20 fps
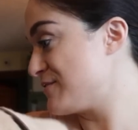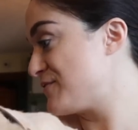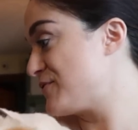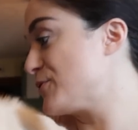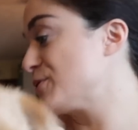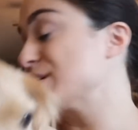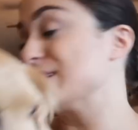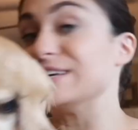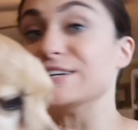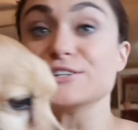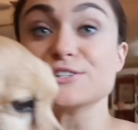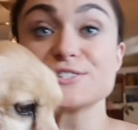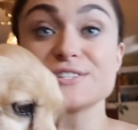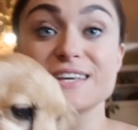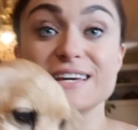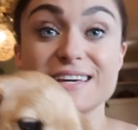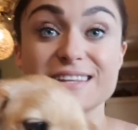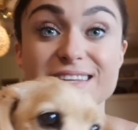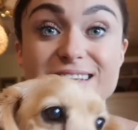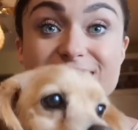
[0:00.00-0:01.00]
for years
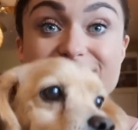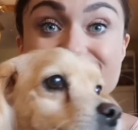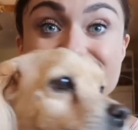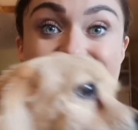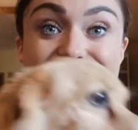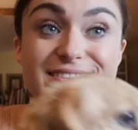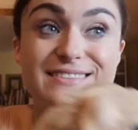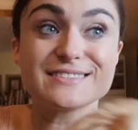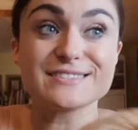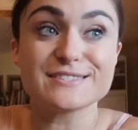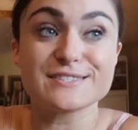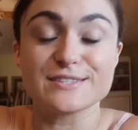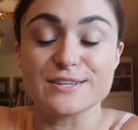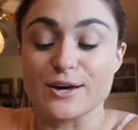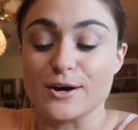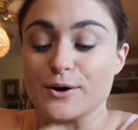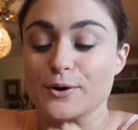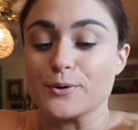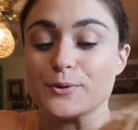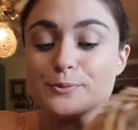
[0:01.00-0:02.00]
like this,
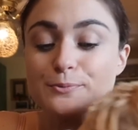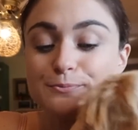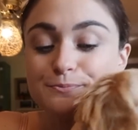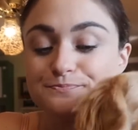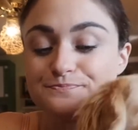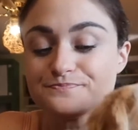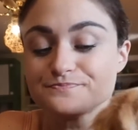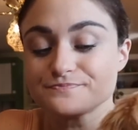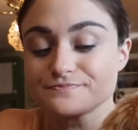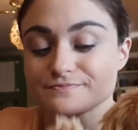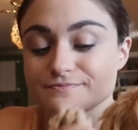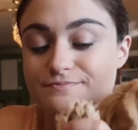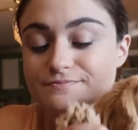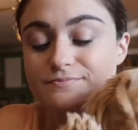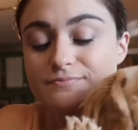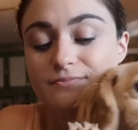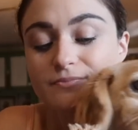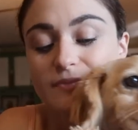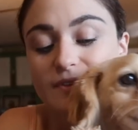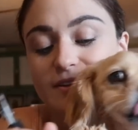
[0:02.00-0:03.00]
so
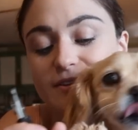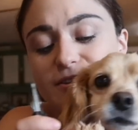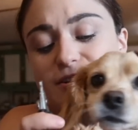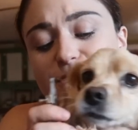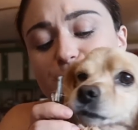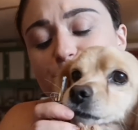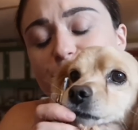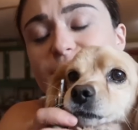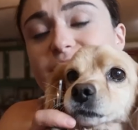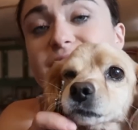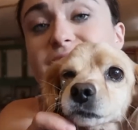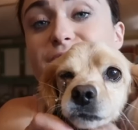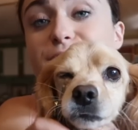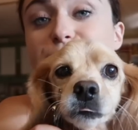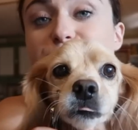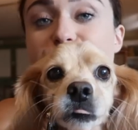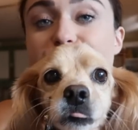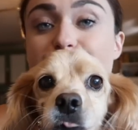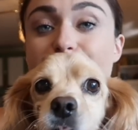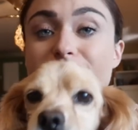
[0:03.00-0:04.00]
they're pretty
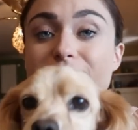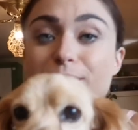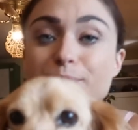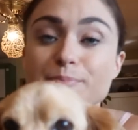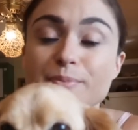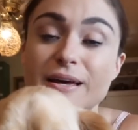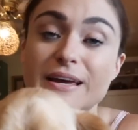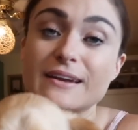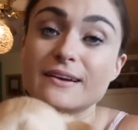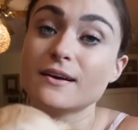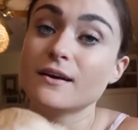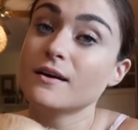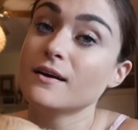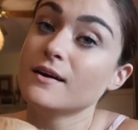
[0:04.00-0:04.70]
used to it, but